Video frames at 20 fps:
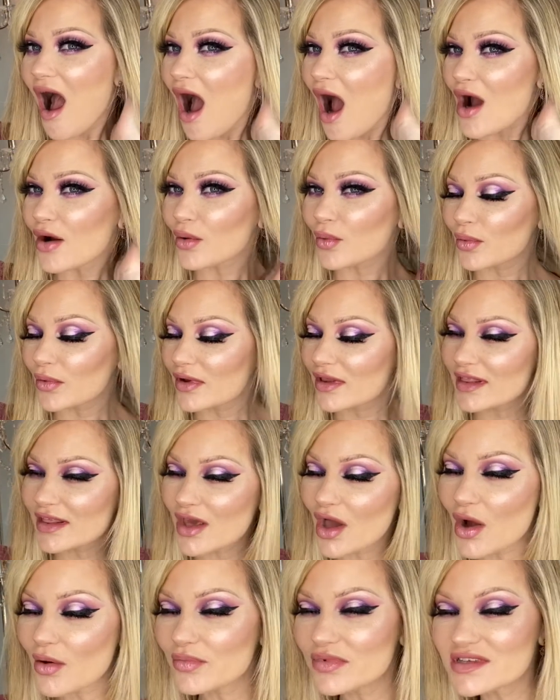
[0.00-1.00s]
I really
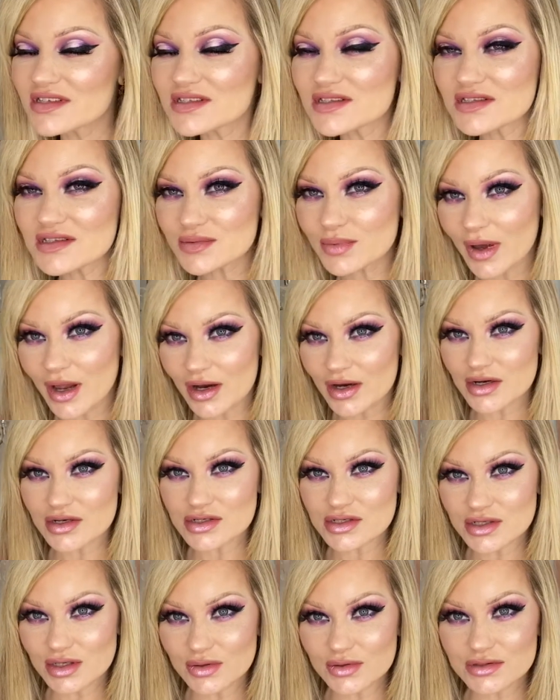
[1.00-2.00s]
hope this
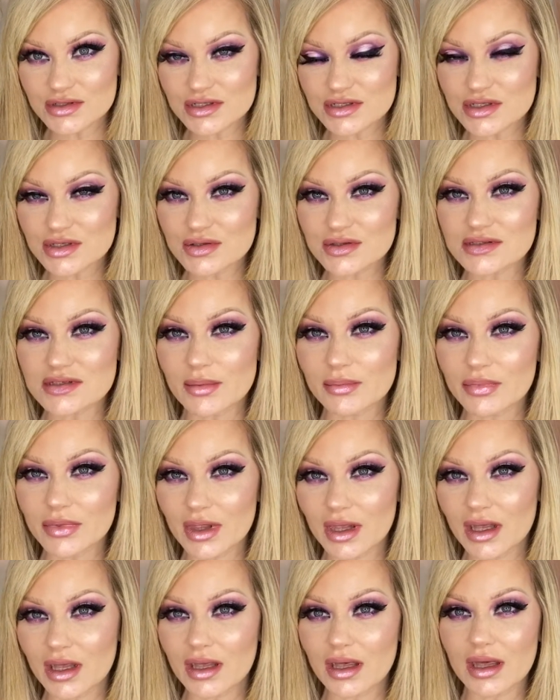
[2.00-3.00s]
inspires you to do
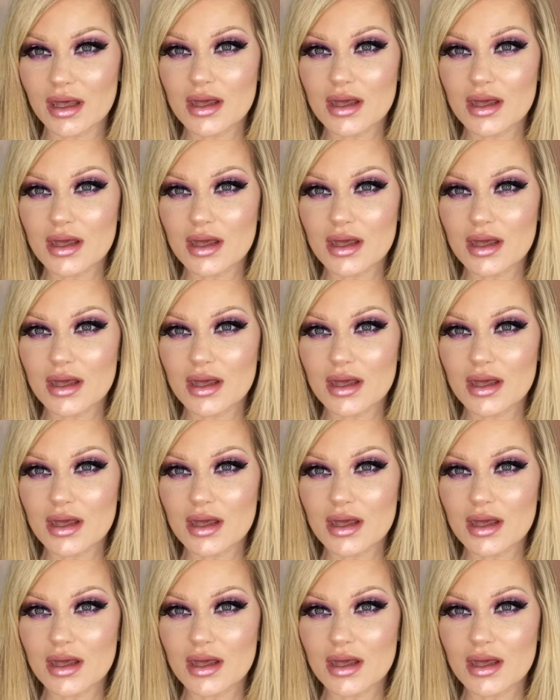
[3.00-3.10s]
something